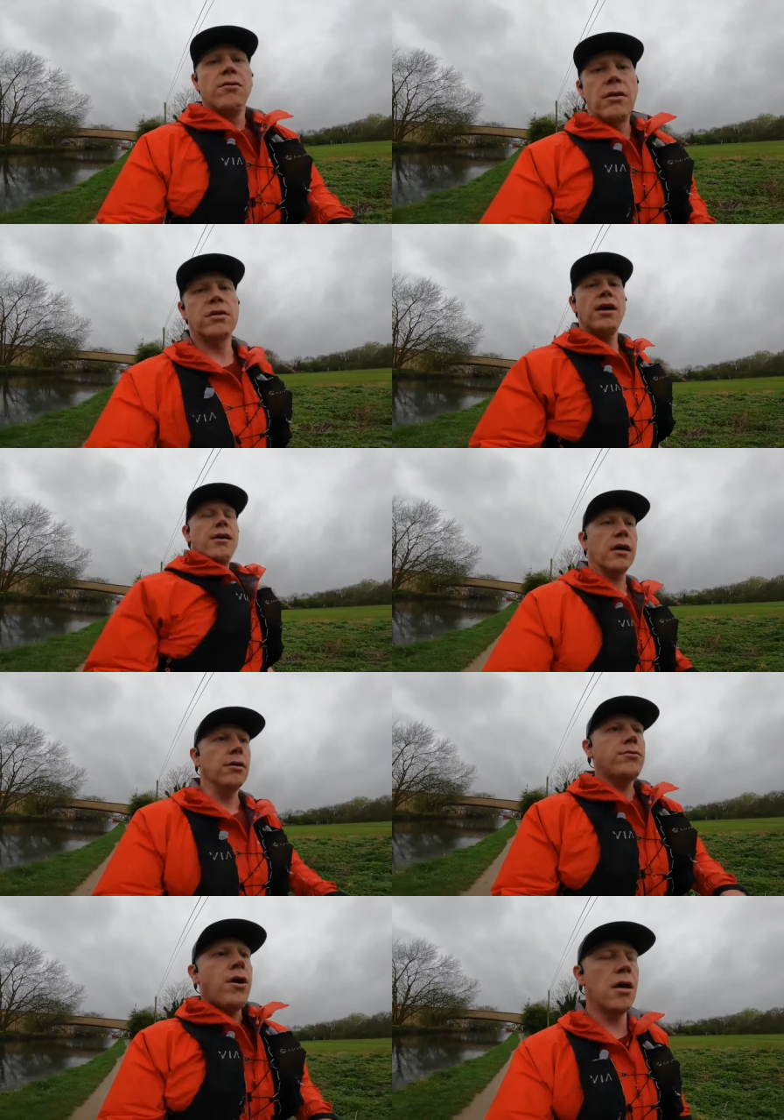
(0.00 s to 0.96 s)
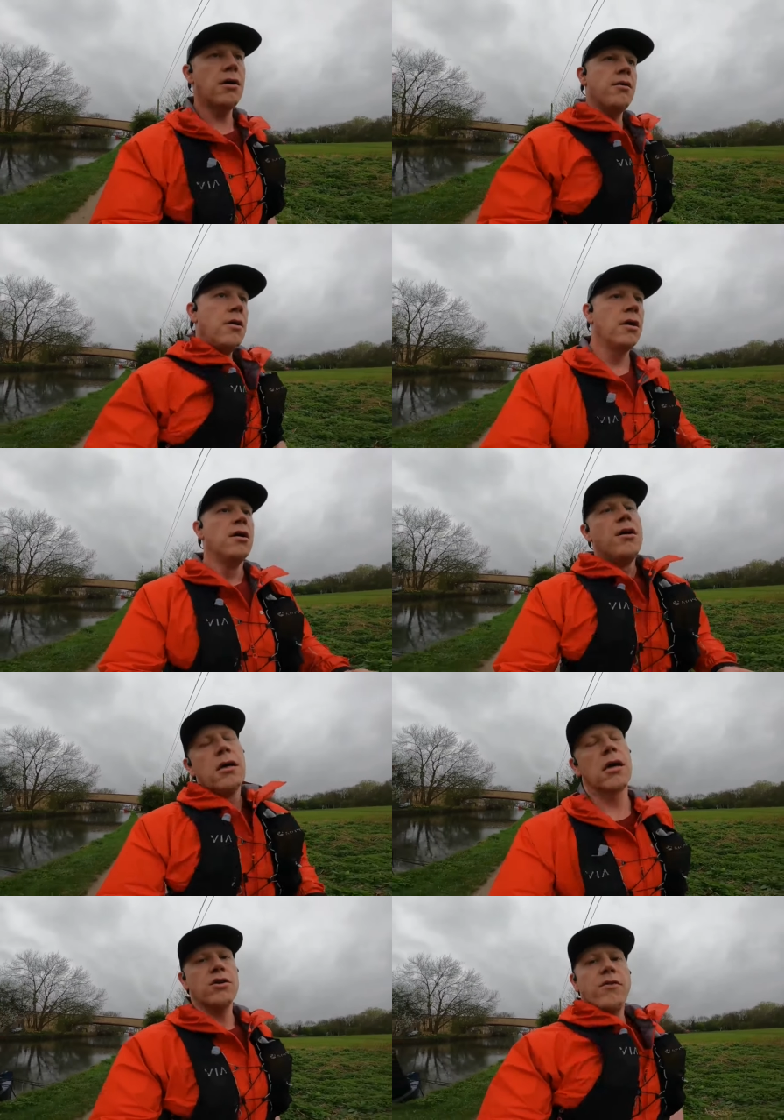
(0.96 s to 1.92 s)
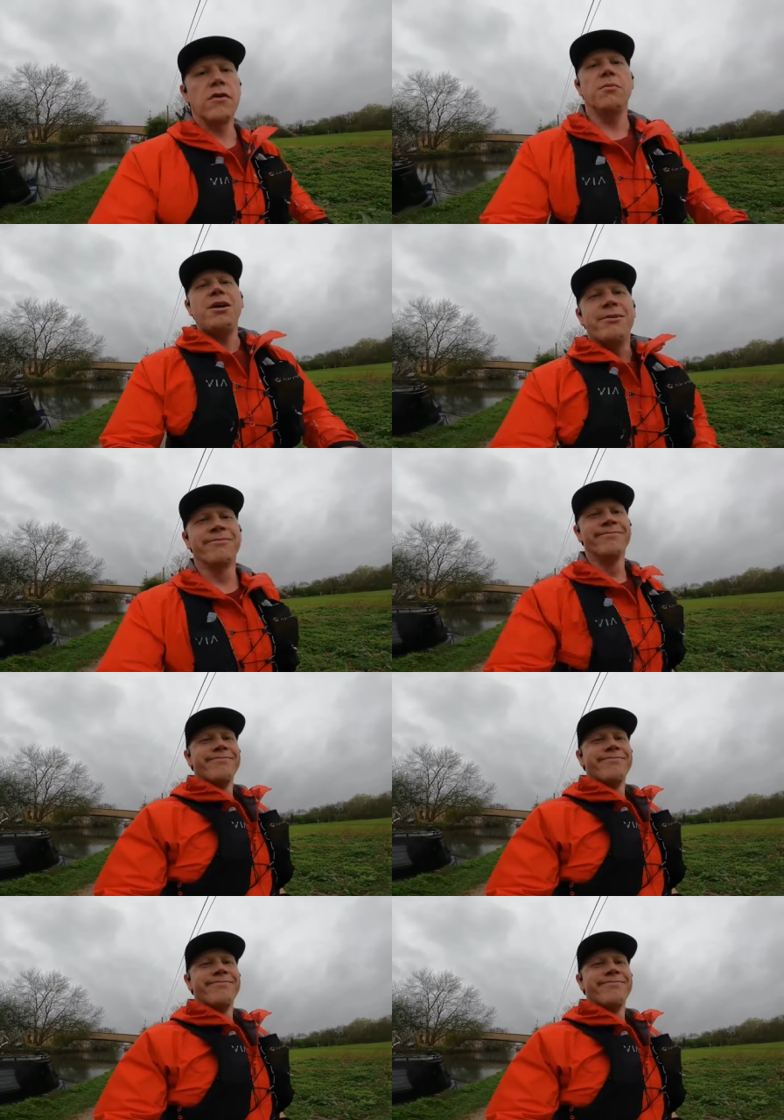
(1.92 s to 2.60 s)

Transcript: Let's see how it goes. Catch up in a bit.